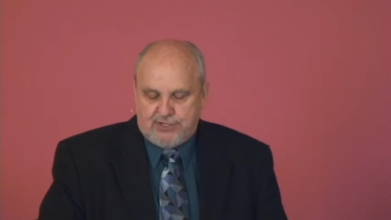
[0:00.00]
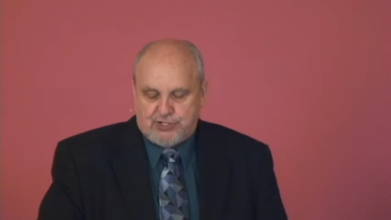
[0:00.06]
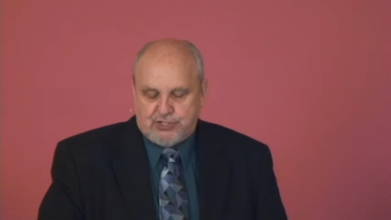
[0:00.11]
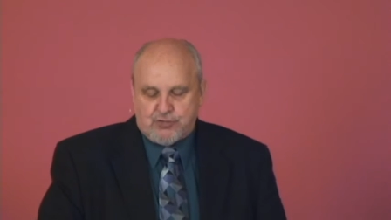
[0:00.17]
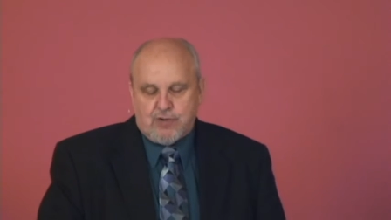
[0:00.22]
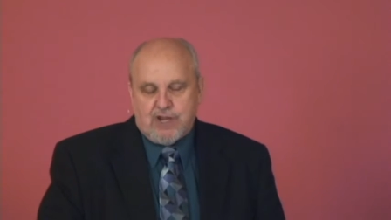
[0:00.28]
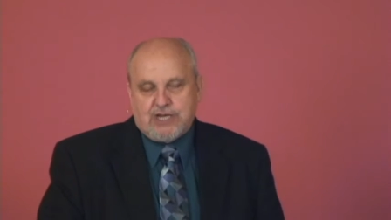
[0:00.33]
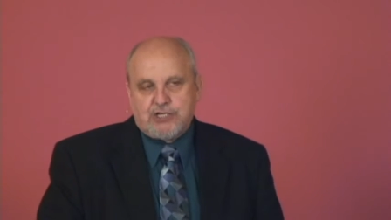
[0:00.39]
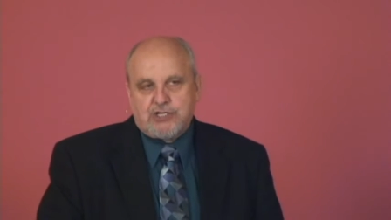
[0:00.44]
the
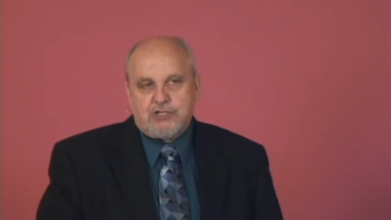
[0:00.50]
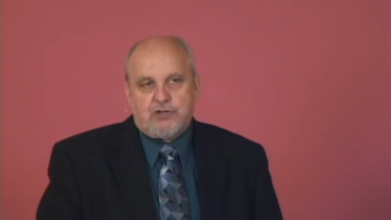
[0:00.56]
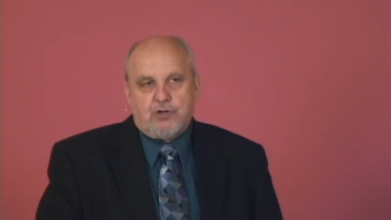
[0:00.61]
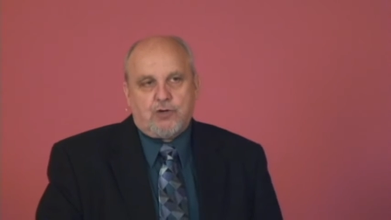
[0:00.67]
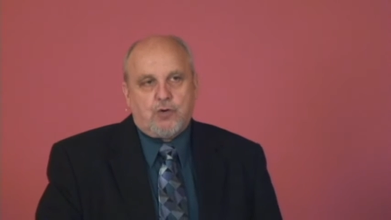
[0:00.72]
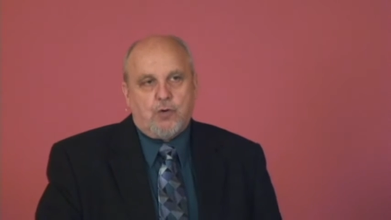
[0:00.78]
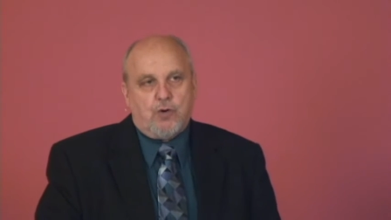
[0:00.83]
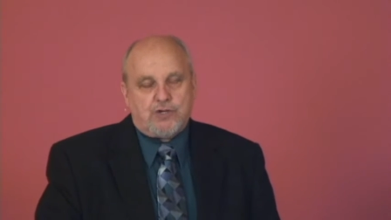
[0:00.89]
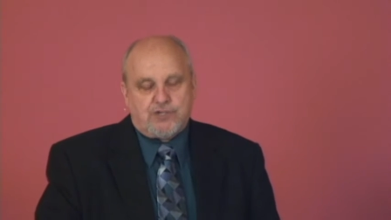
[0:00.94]

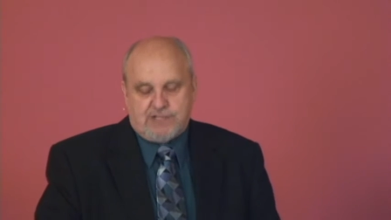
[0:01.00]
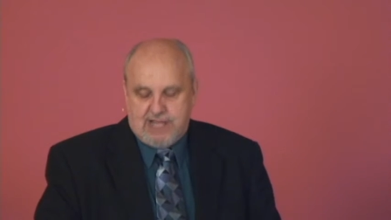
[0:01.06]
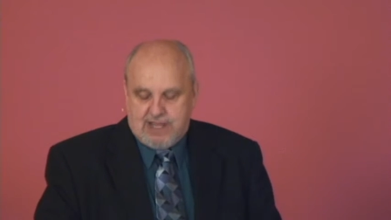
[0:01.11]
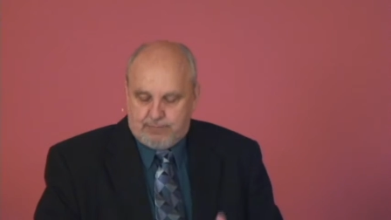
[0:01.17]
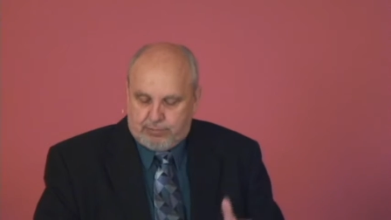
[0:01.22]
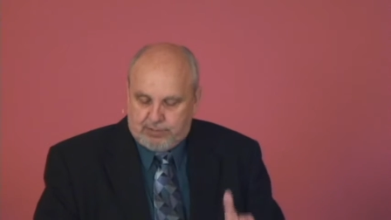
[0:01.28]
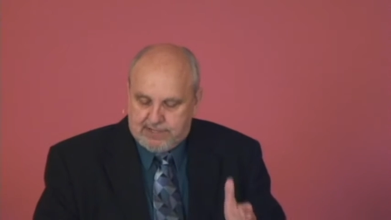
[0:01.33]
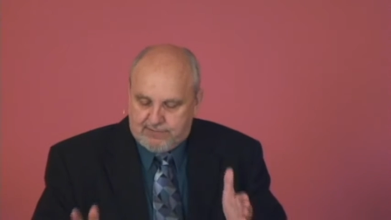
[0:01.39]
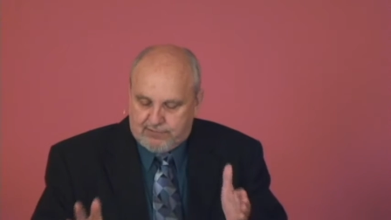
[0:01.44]
direction or course
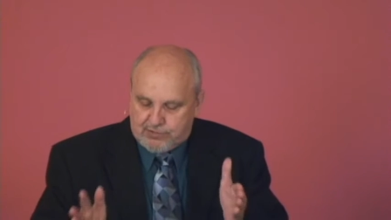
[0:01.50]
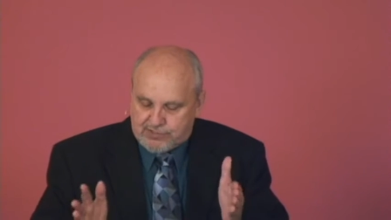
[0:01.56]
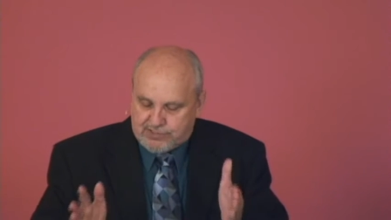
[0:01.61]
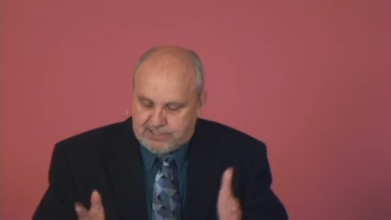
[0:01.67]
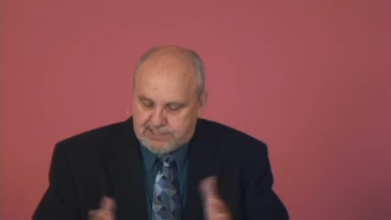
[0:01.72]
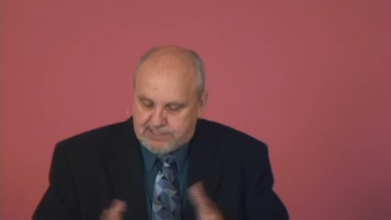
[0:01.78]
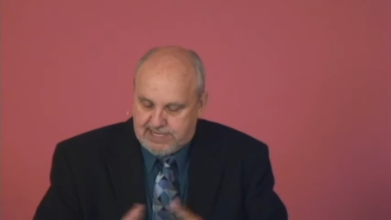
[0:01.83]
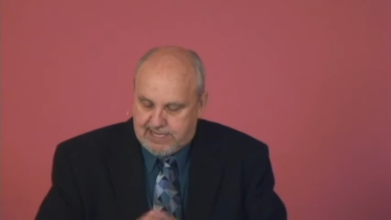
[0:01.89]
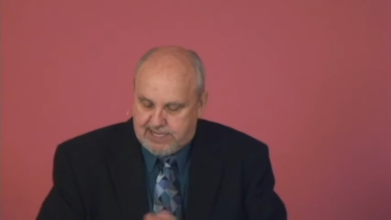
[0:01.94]
that
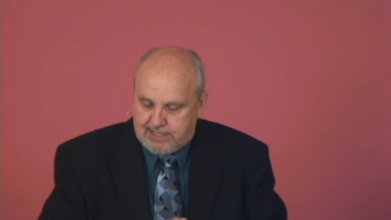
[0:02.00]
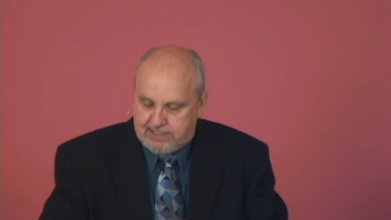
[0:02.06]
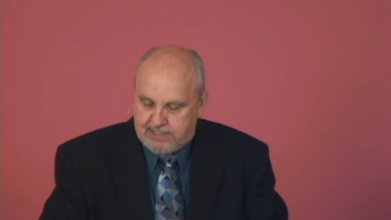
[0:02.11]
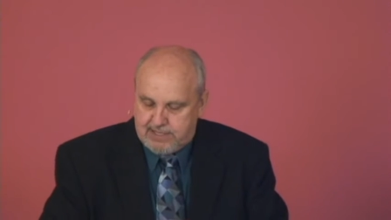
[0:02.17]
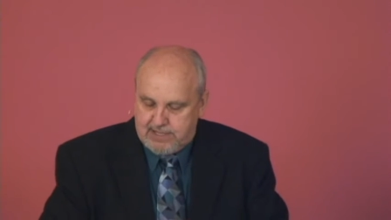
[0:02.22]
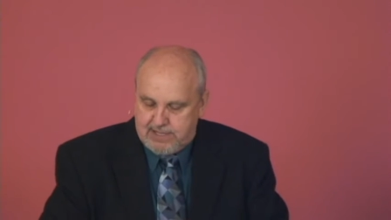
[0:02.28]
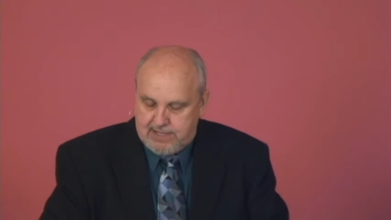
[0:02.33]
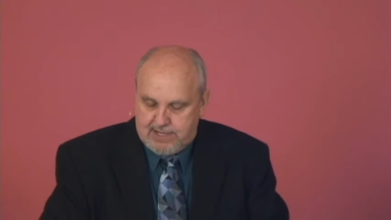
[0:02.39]
believers to take,